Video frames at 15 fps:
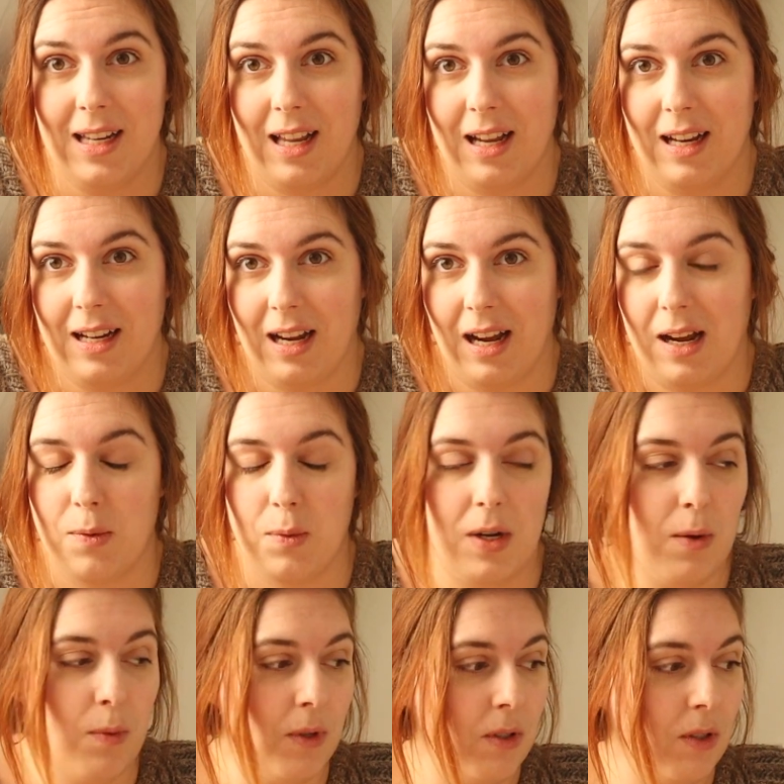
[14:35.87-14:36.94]
Like, I
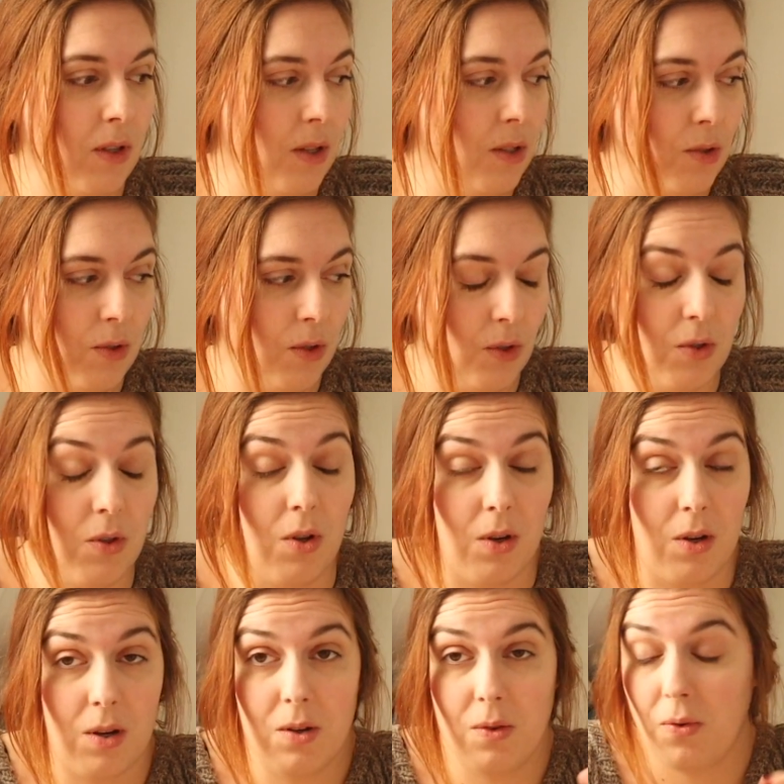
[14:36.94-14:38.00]
really want to cast on a
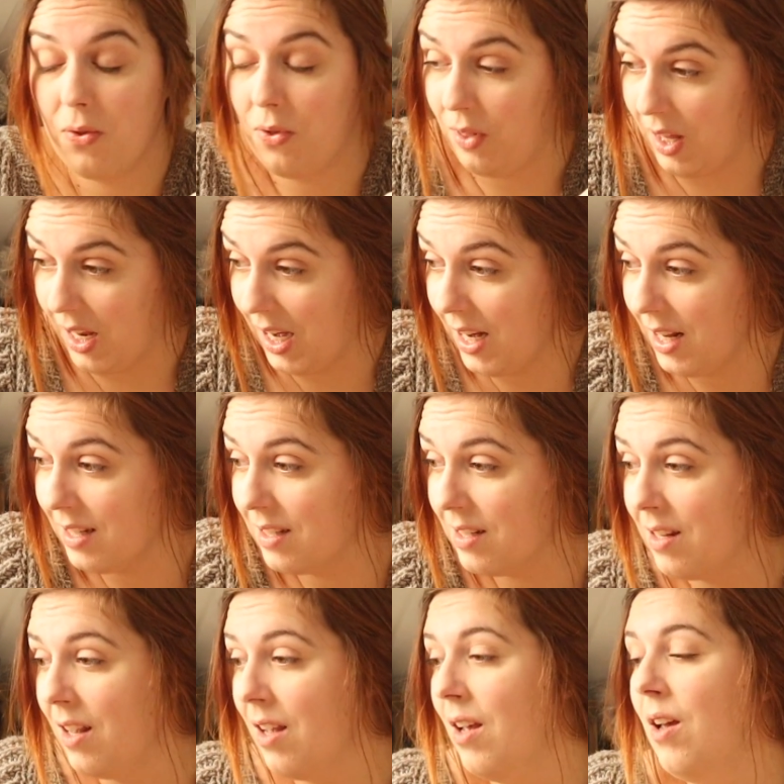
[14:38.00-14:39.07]
lot of things,